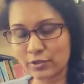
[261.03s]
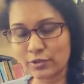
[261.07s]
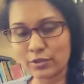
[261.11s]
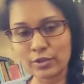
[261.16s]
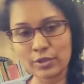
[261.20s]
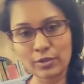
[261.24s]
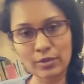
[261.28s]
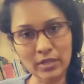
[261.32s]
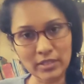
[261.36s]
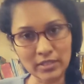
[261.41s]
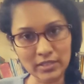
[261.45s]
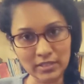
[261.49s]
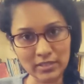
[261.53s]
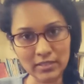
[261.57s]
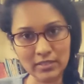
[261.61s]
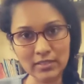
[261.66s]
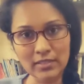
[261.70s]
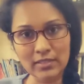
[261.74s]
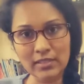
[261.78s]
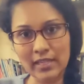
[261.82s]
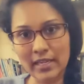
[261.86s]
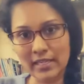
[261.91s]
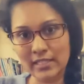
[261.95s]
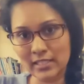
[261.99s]
So you are
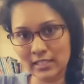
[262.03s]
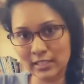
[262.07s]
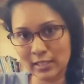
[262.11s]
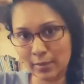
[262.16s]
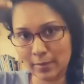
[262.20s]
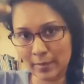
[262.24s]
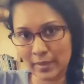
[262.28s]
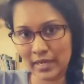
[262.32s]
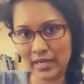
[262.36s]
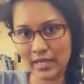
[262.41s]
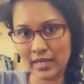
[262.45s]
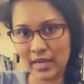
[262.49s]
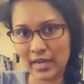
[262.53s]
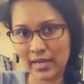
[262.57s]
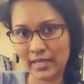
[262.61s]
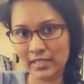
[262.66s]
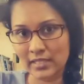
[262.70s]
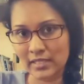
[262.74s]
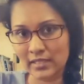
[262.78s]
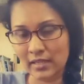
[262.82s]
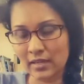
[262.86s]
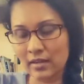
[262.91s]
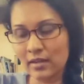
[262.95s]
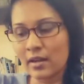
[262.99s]
just getting the main
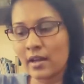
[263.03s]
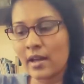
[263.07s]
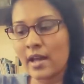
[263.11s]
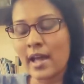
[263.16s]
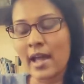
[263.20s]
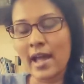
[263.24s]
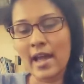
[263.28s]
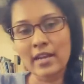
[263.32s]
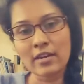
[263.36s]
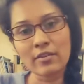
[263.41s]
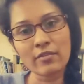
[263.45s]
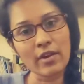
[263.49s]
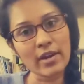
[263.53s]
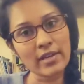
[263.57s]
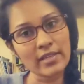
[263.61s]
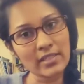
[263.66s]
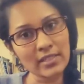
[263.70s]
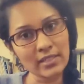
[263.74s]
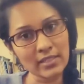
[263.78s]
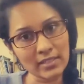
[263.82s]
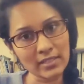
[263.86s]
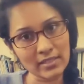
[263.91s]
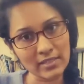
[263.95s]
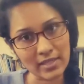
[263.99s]
idea and
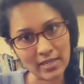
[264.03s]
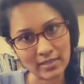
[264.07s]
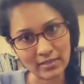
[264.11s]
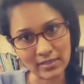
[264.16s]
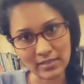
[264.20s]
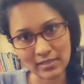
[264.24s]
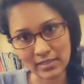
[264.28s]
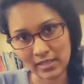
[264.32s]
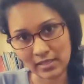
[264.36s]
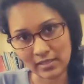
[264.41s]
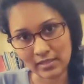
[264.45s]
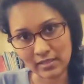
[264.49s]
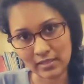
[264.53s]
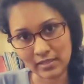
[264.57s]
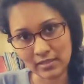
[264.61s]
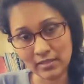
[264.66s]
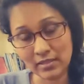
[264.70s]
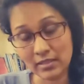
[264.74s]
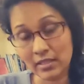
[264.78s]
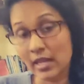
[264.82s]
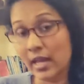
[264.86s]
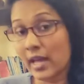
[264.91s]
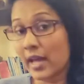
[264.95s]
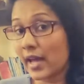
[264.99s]
writing it as a sentence.